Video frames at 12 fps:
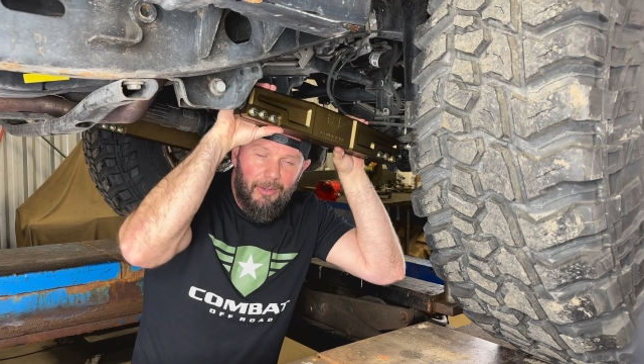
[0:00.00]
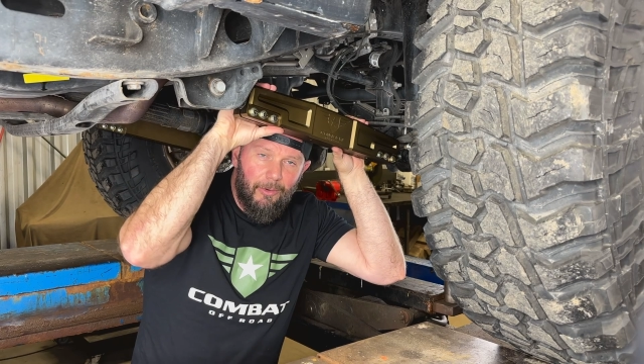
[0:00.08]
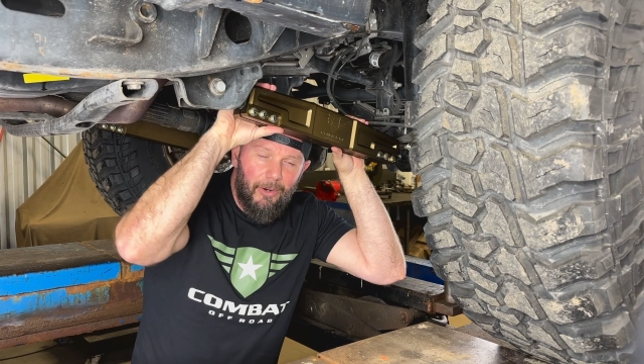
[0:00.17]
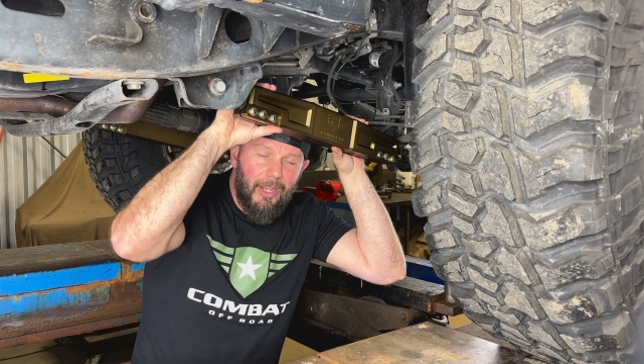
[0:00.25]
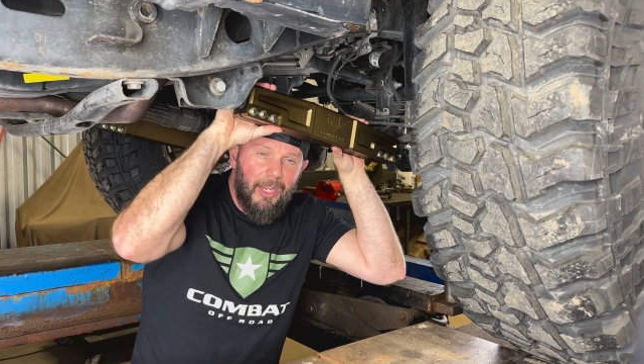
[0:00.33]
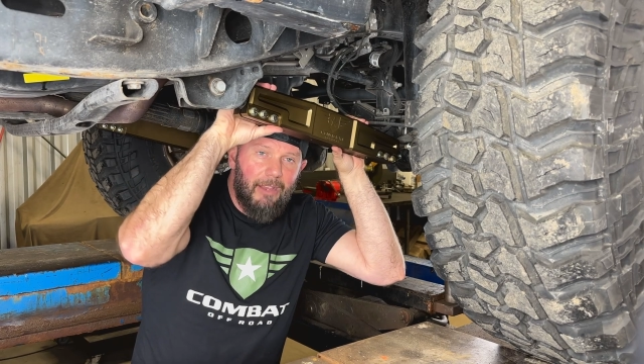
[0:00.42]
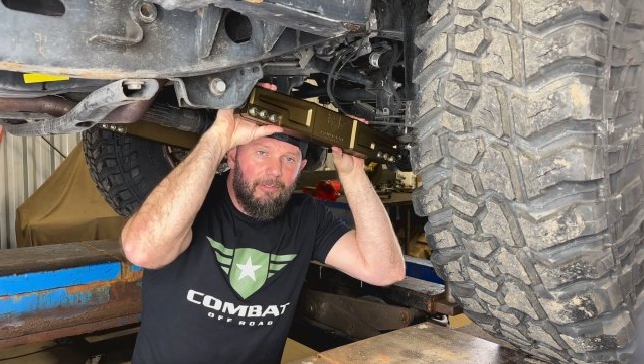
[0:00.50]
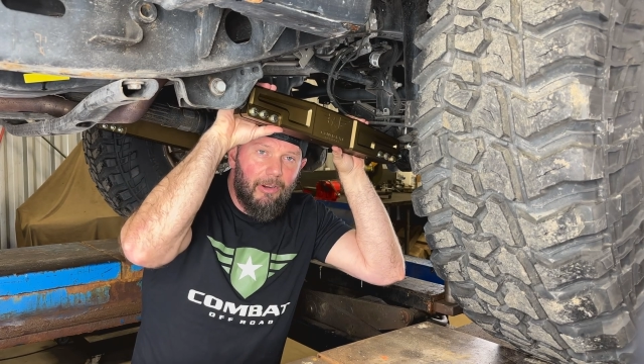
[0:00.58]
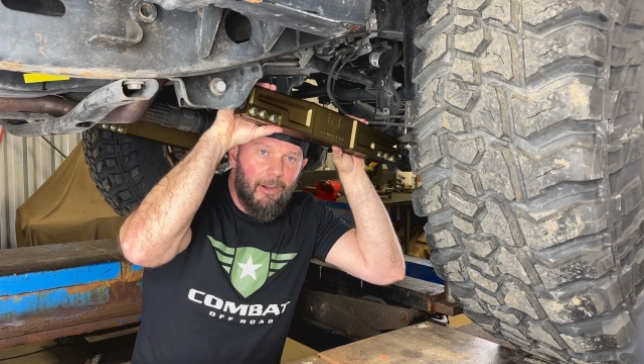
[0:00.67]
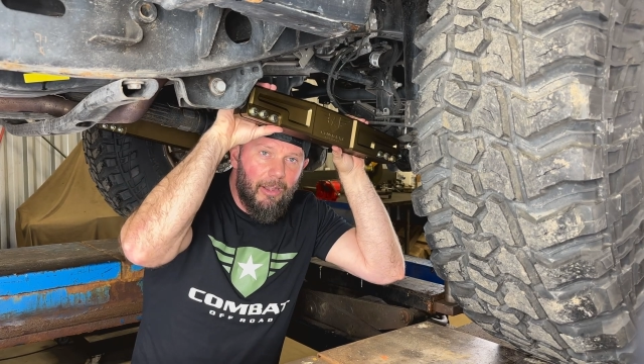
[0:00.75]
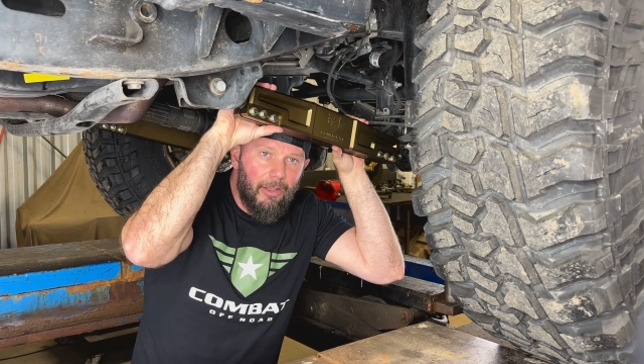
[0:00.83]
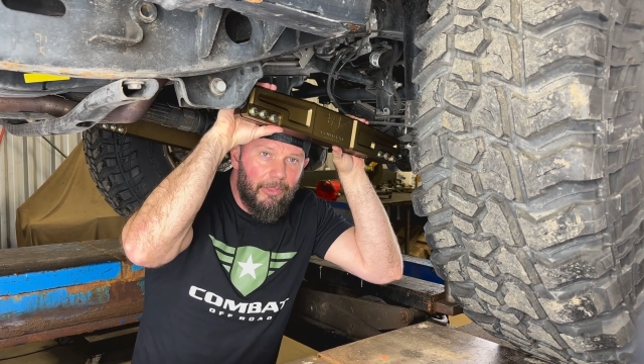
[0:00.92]
or any of
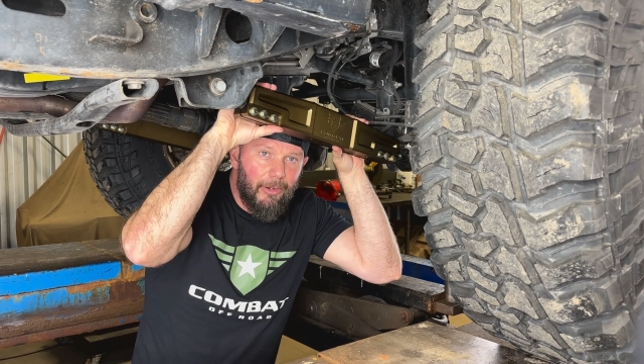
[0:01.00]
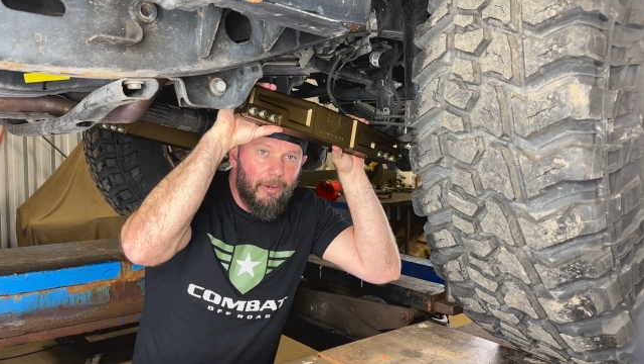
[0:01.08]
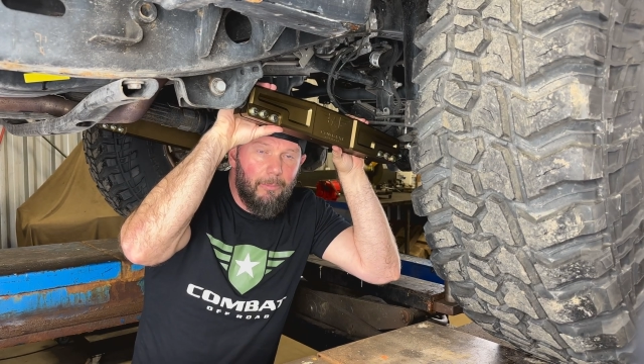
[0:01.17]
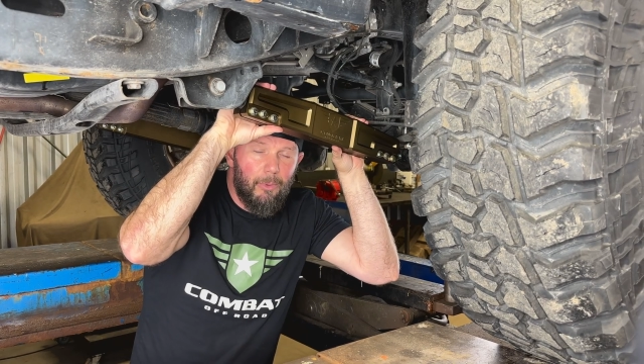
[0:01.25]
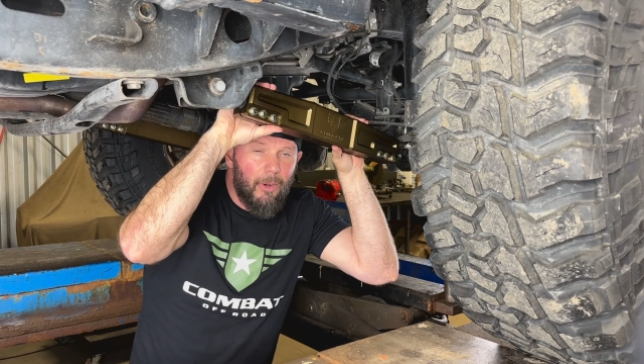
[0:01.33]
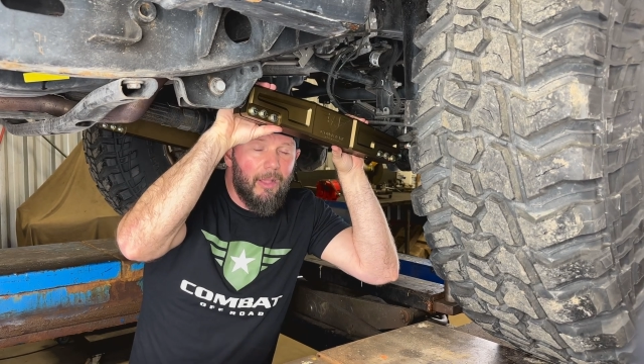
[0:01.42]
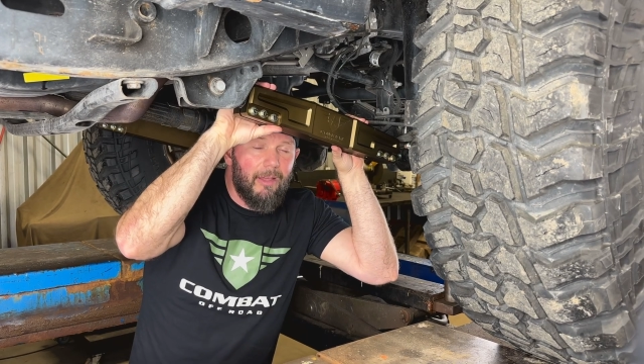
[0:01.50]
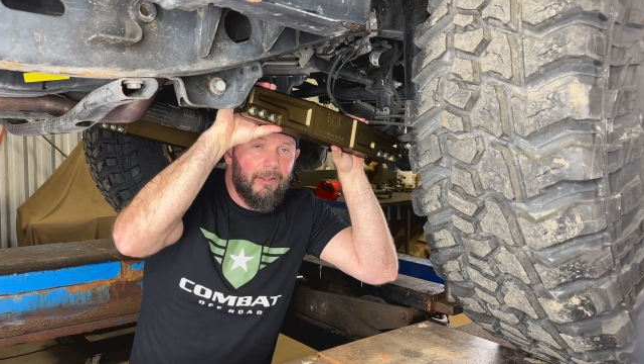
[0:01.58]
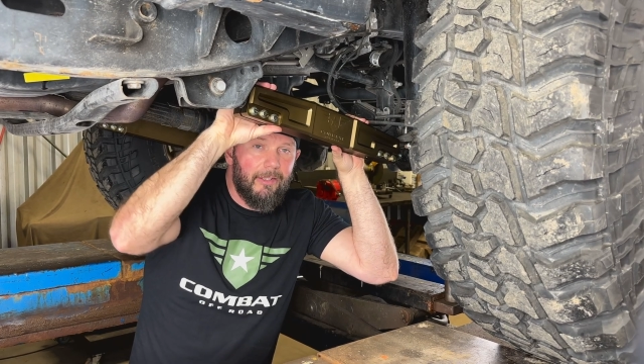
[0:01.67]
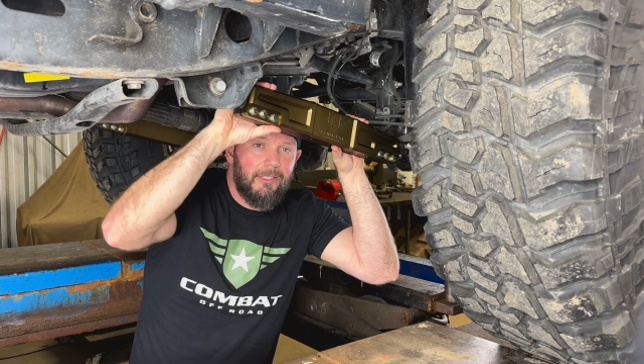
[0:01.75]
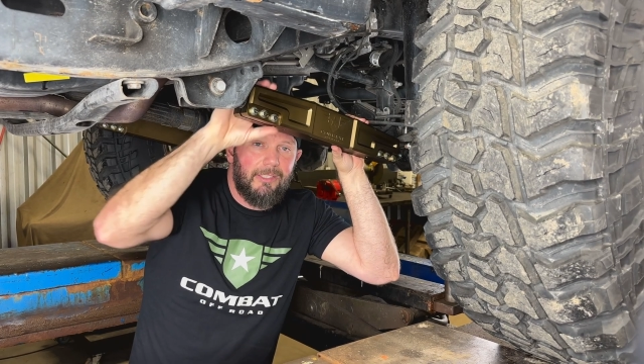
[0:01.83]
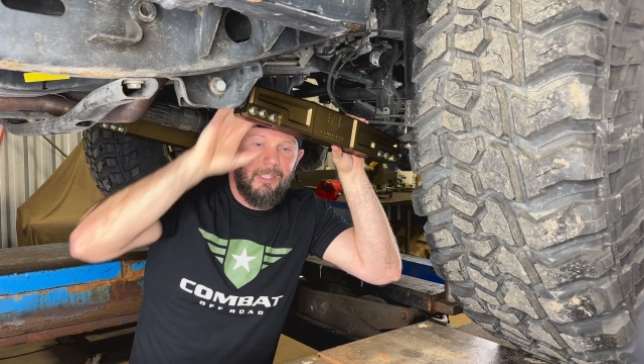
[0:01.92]
our other
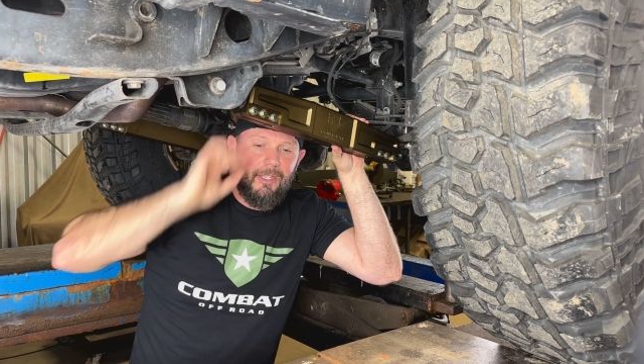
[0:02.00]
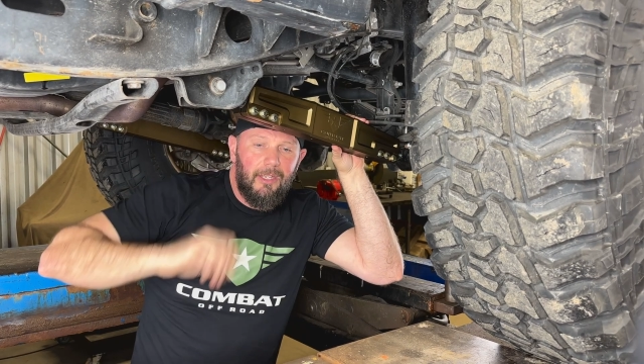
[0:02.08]
products,